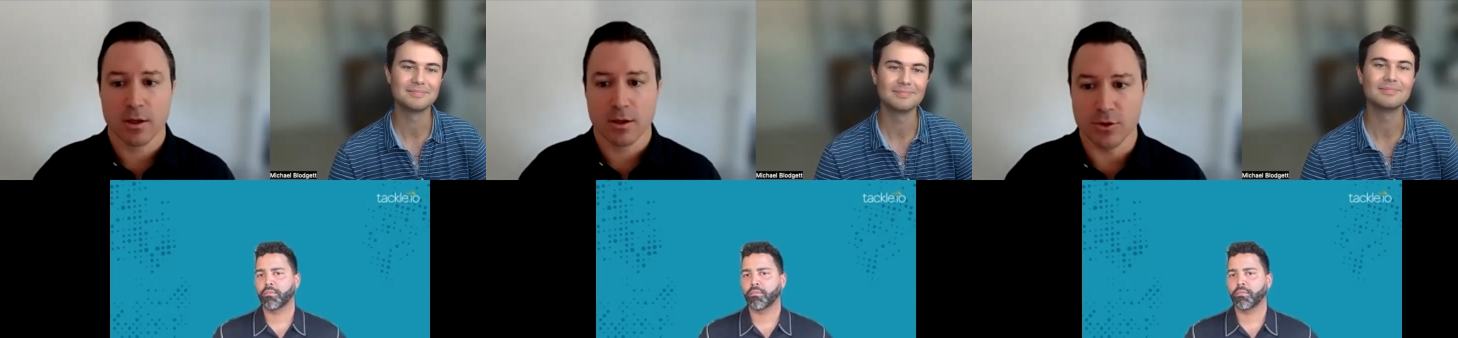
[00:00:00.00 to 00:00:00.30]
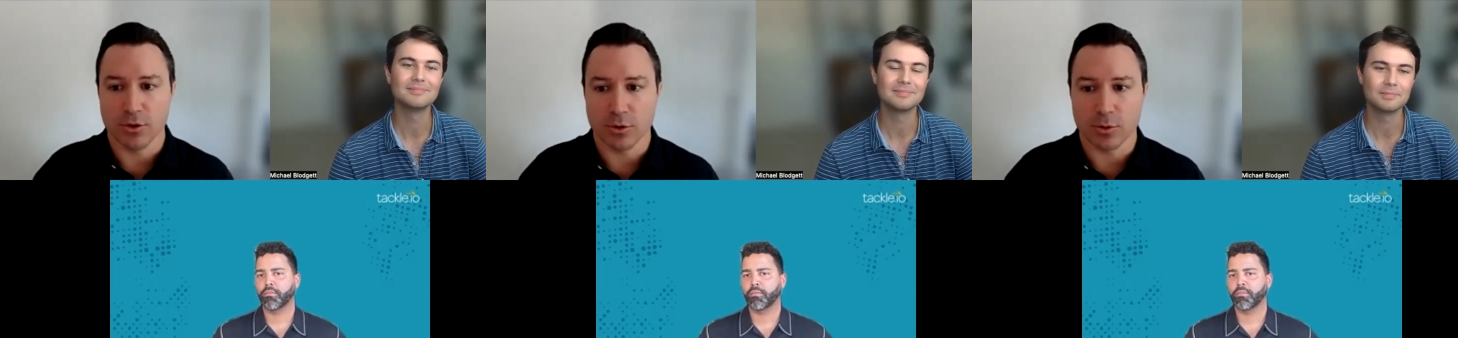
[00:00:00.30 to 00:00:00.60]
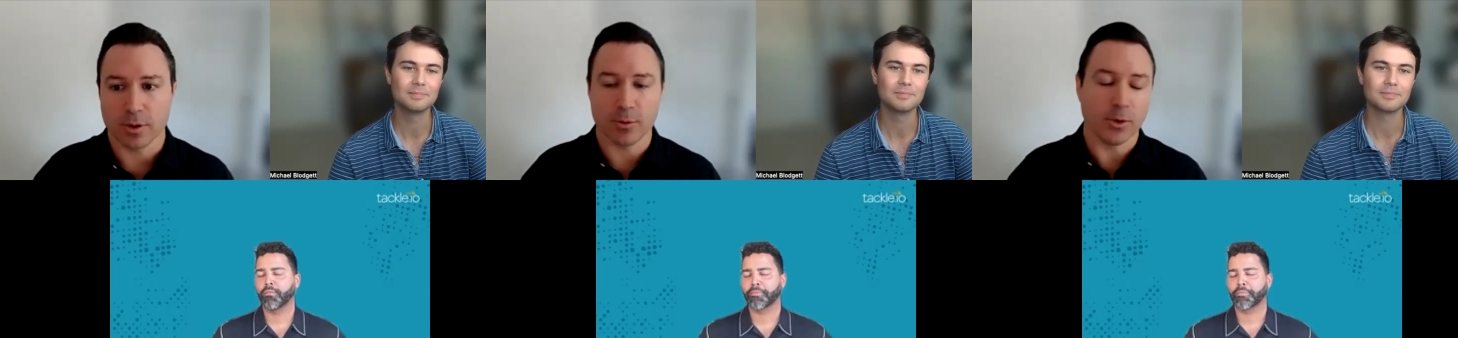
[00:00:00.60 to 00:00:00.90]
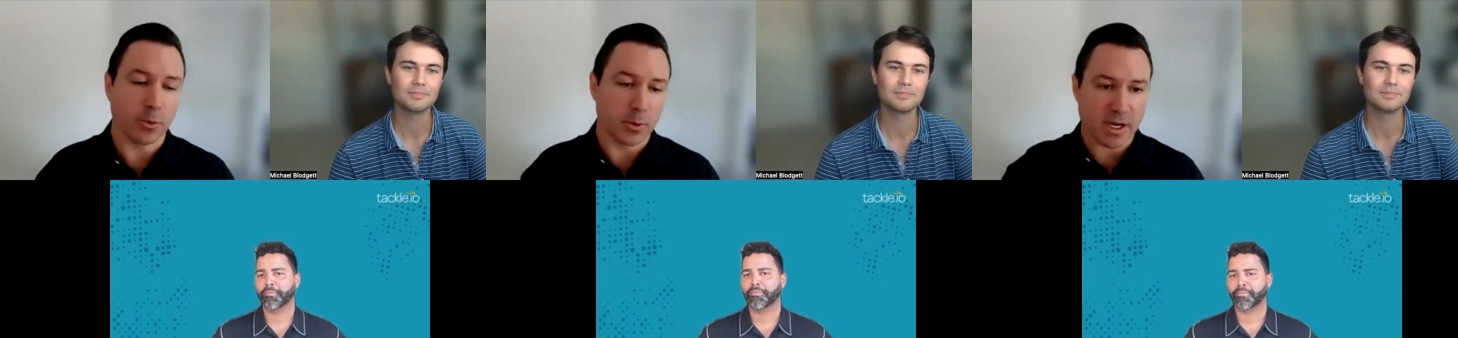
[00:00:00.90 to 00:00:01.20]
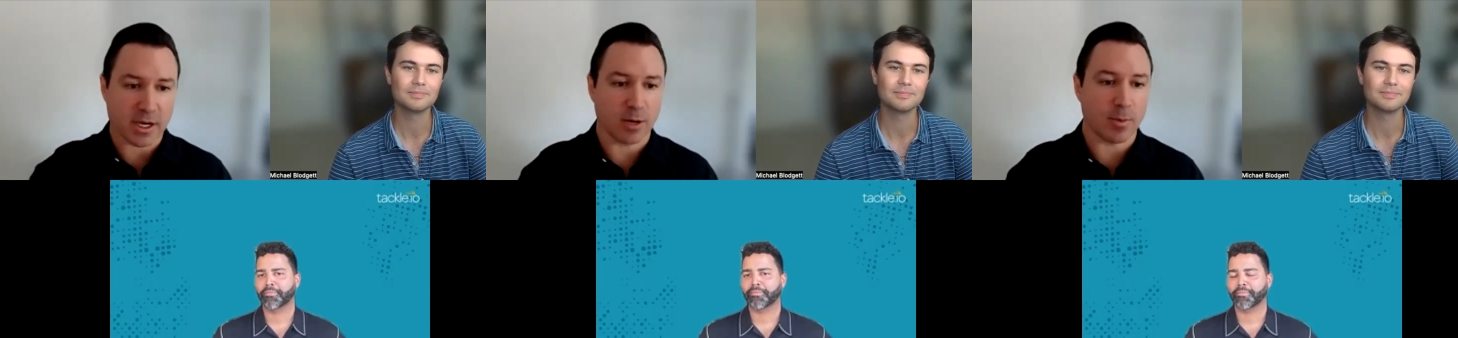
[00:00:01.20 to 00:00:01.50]
Speaker 1: Do we were
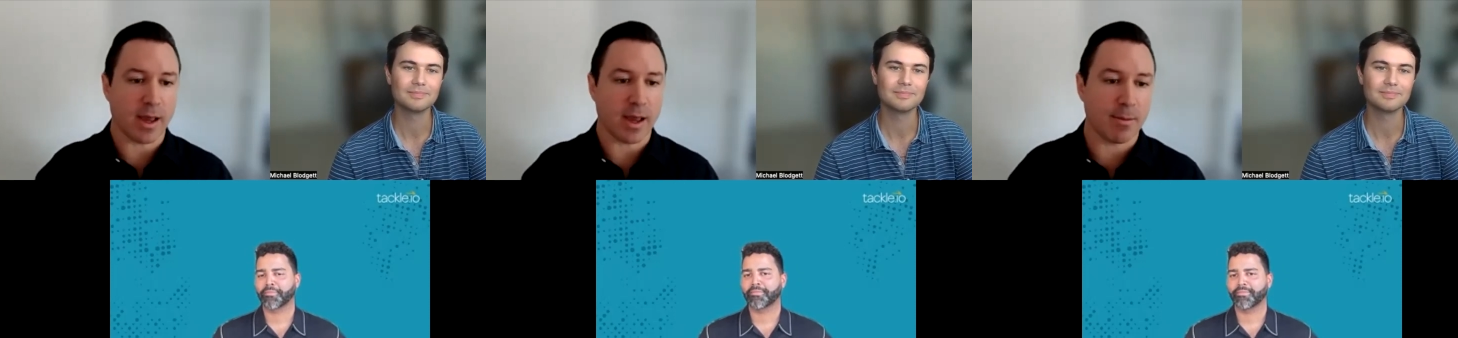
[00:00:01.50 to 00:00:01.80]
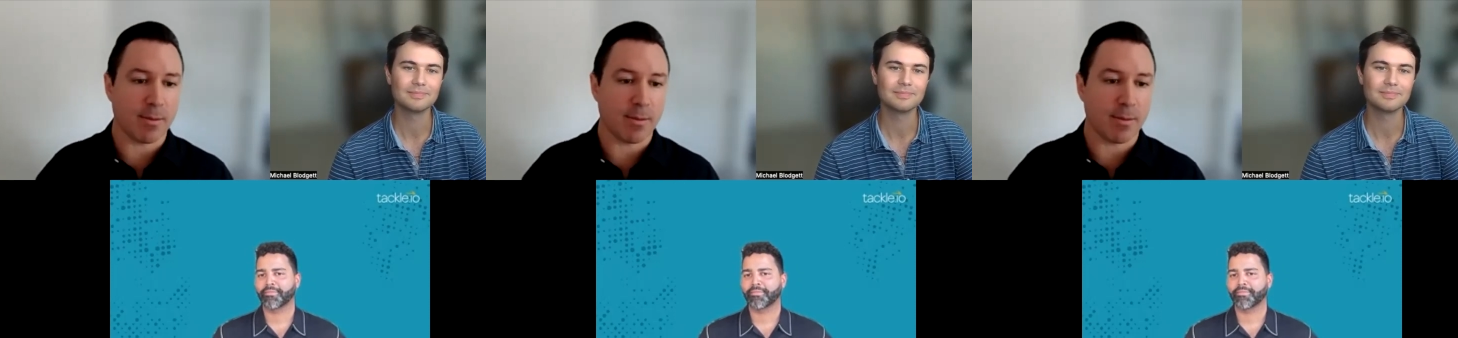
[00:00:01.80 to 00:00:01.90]
talking about habits?